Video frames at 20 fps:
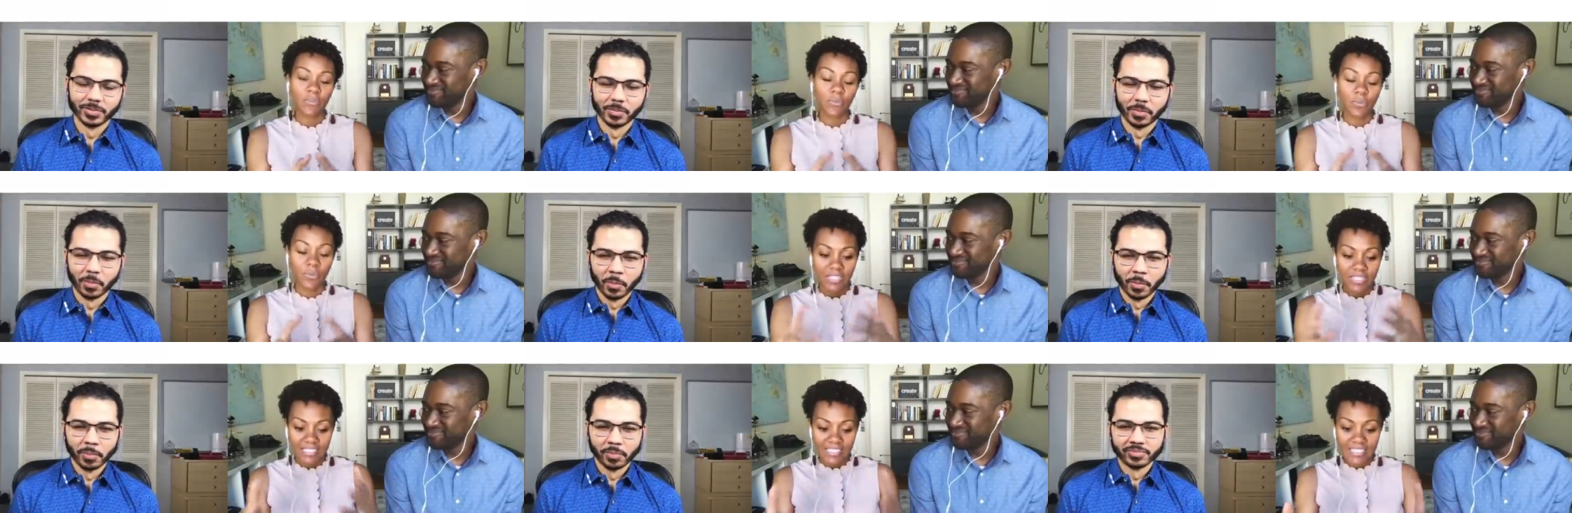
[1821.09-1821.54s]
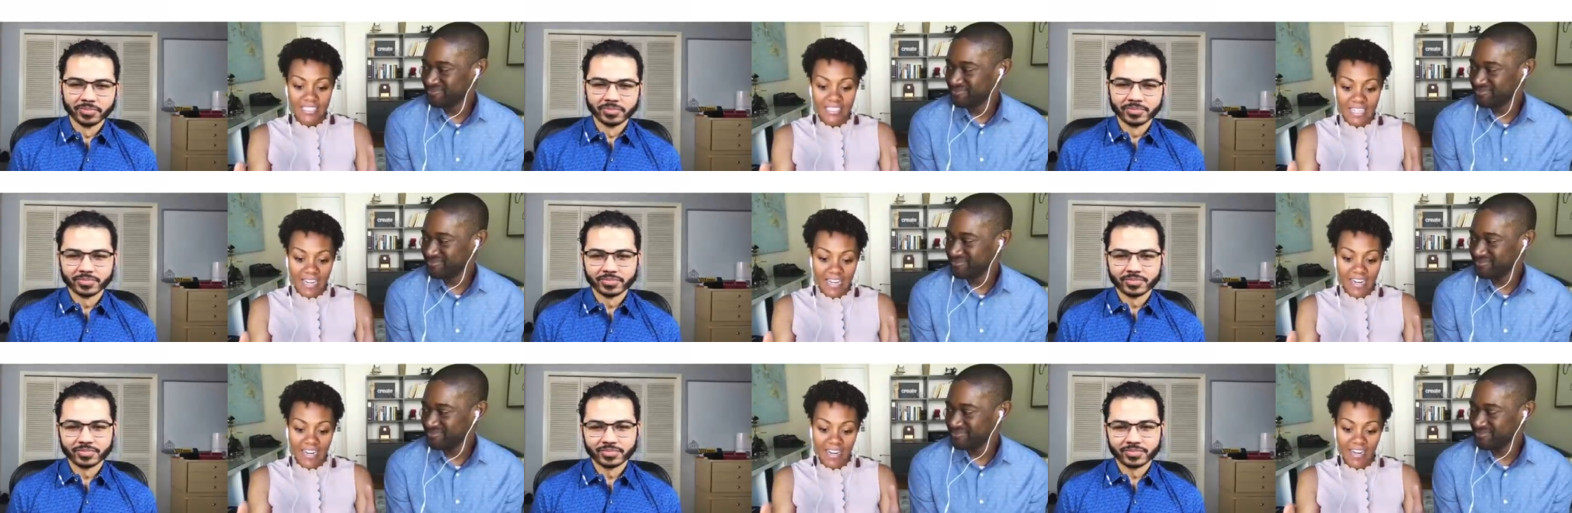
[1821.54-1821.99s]
Speaker 1: what he's
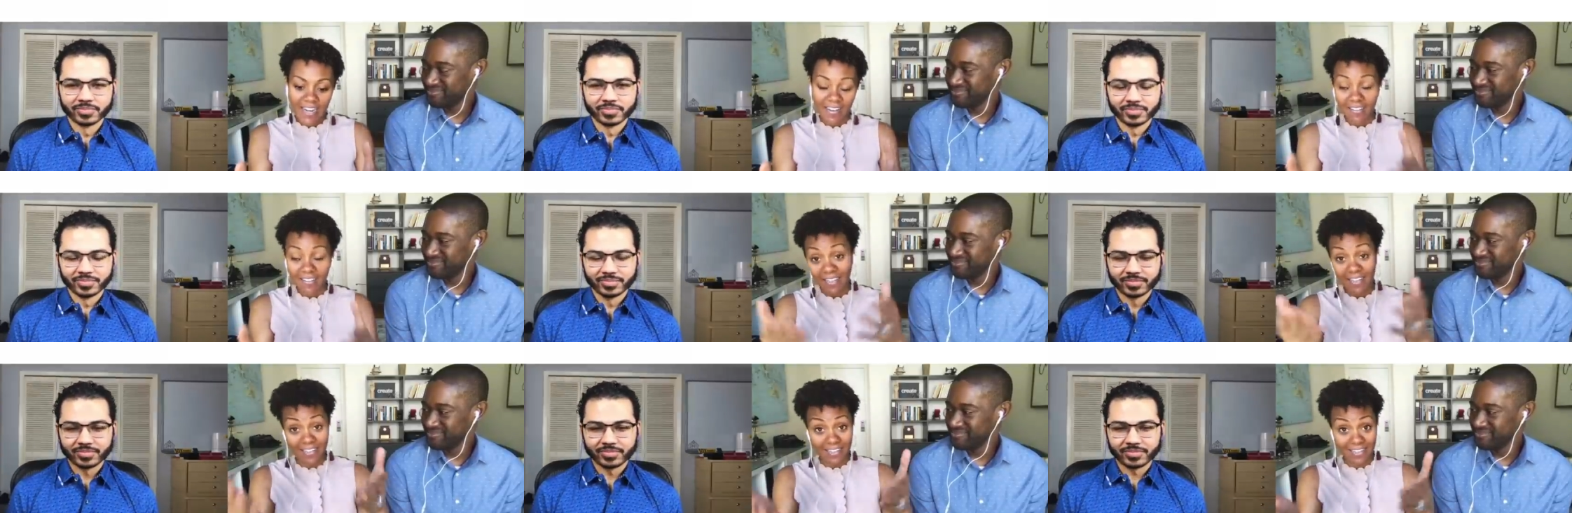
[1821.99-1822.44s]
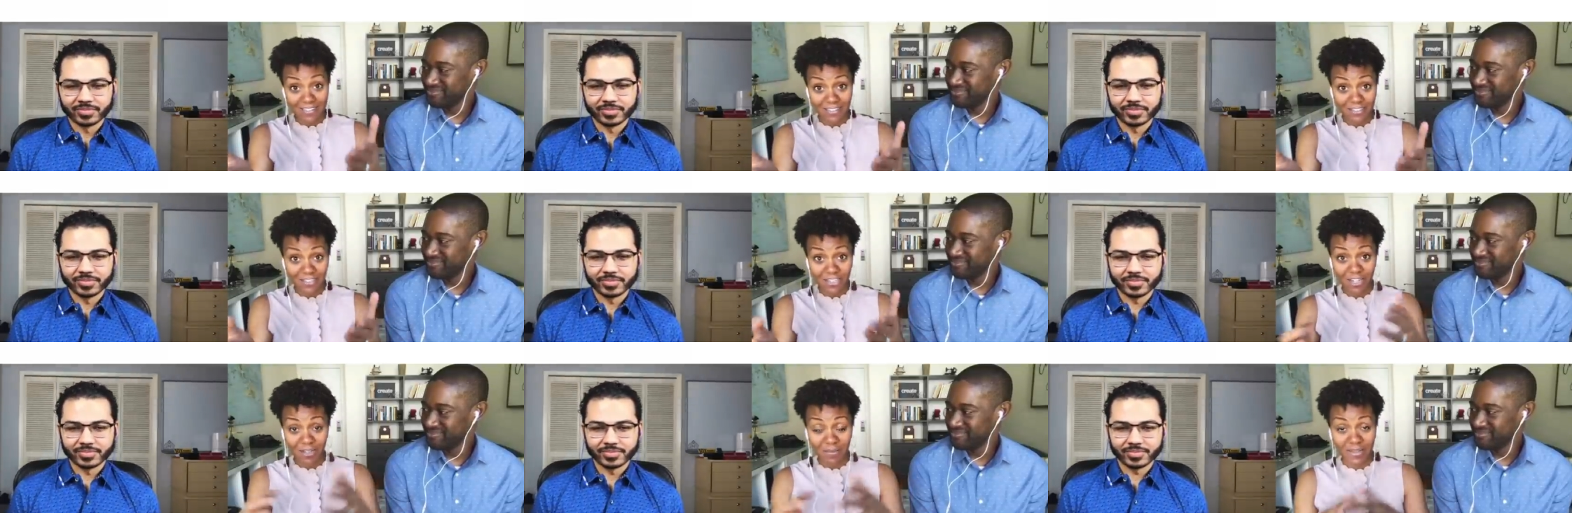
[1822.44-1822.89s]
saying ladies and
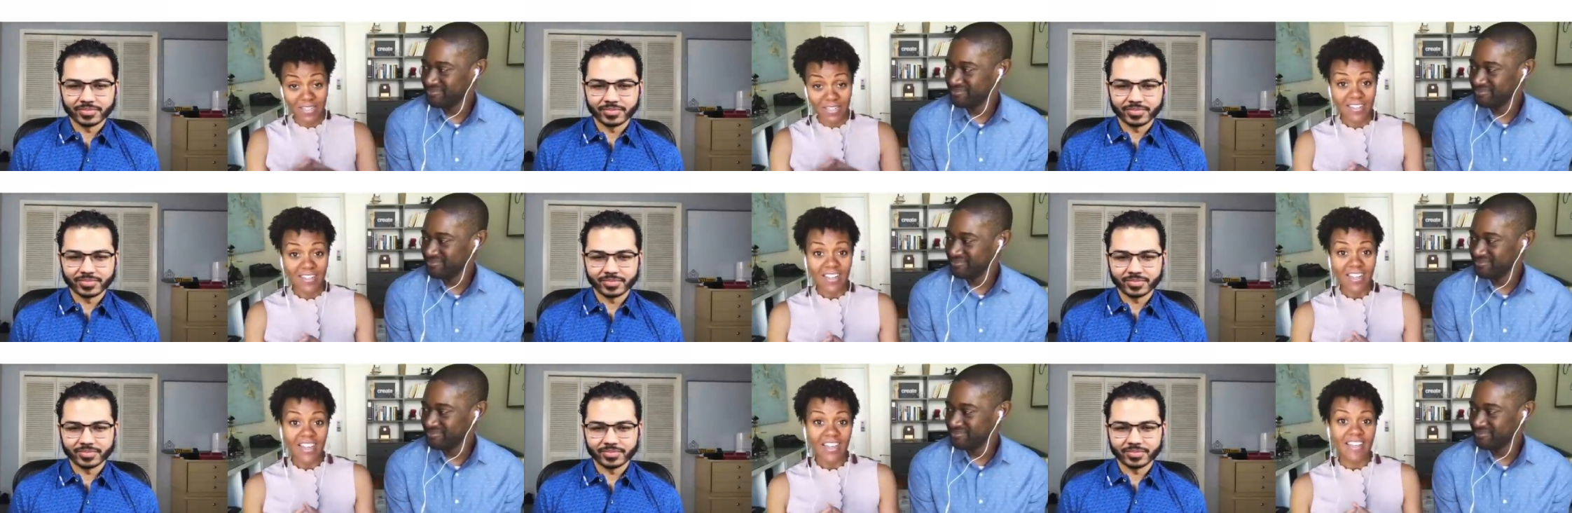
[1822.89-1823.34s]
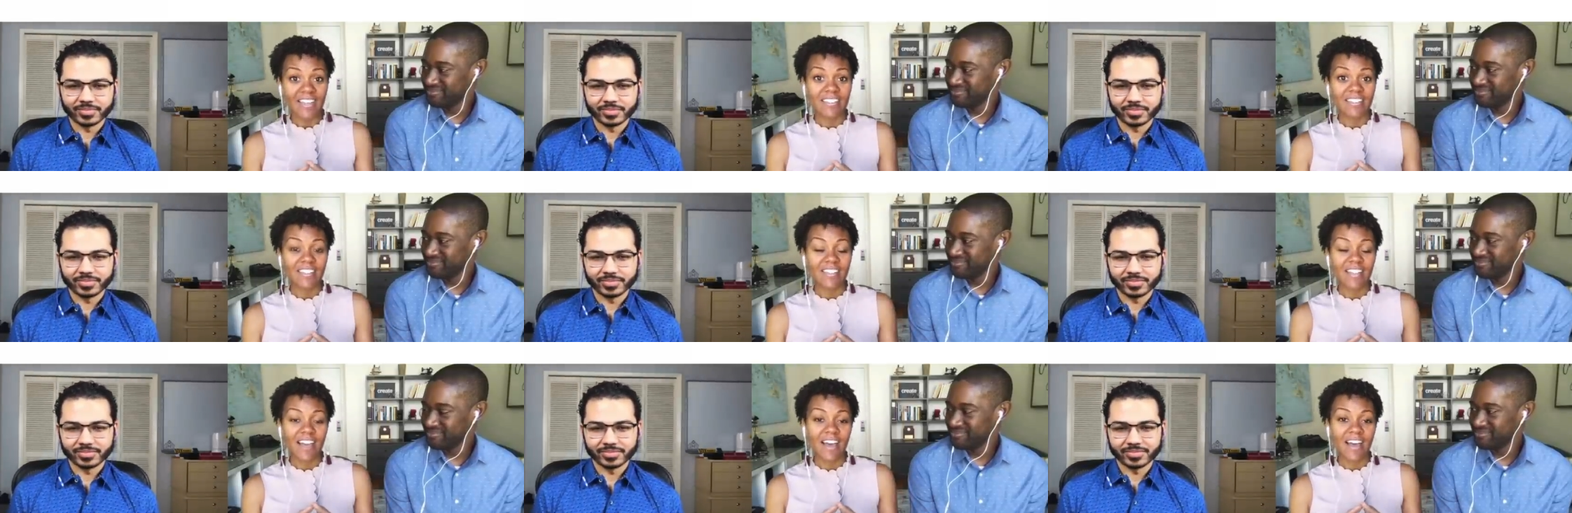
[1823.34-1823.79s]
gentlemen
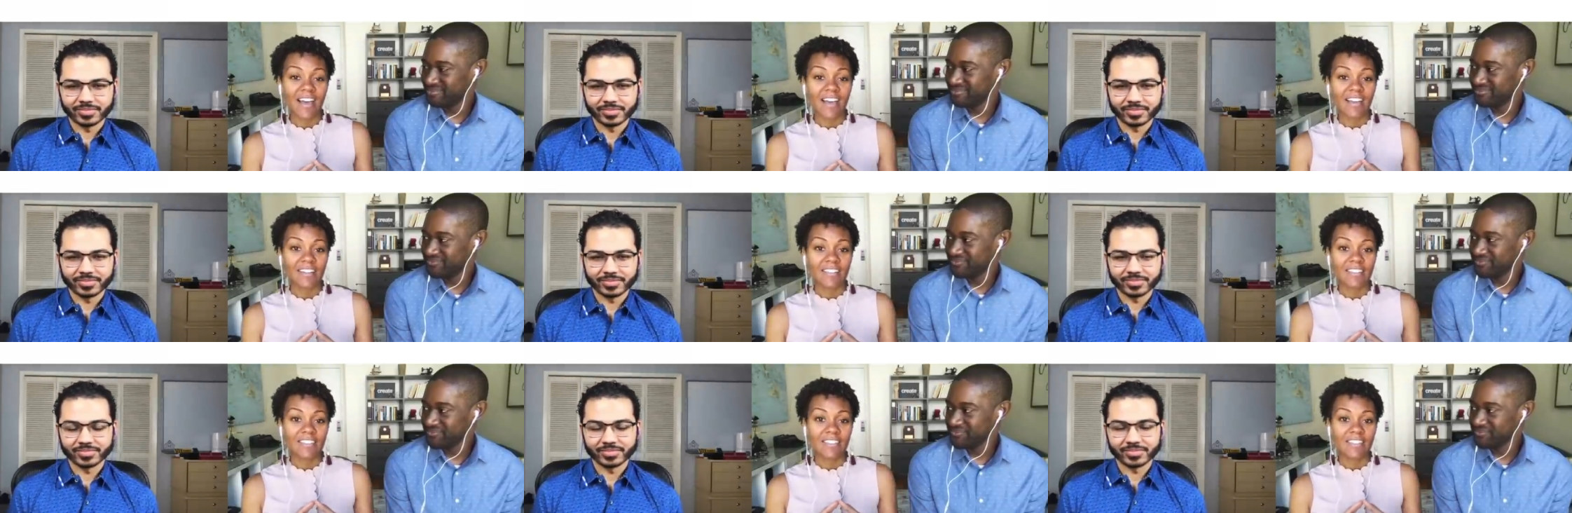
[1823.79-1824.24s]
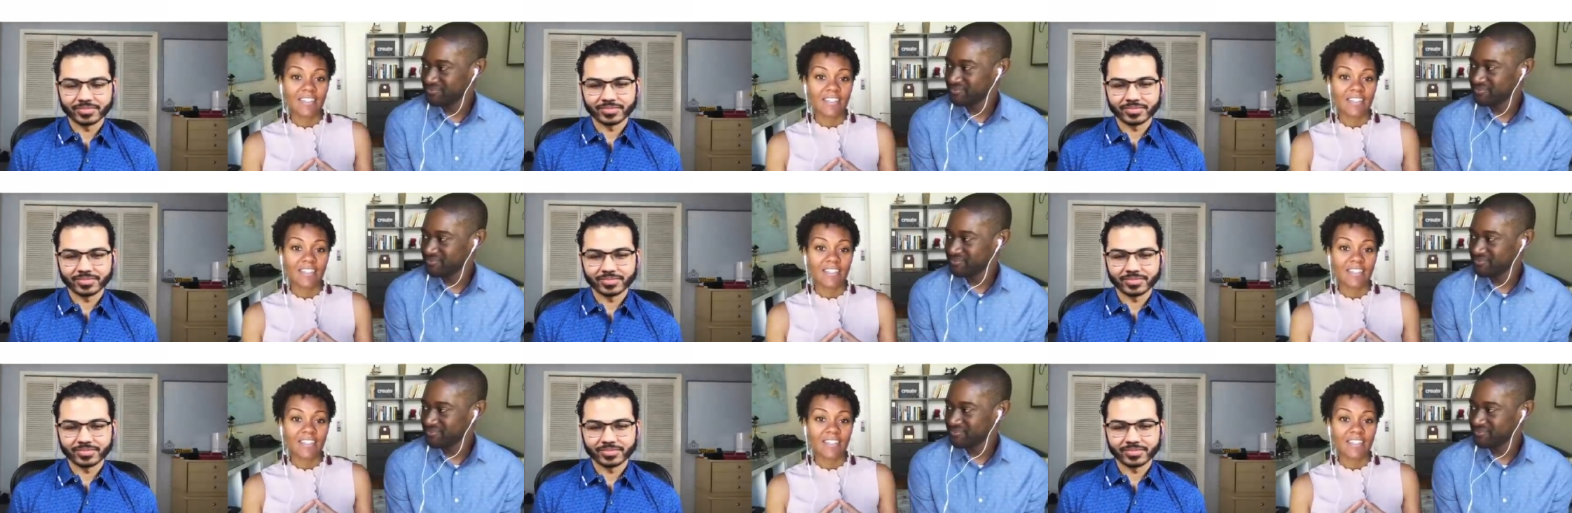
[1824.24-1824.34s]
is that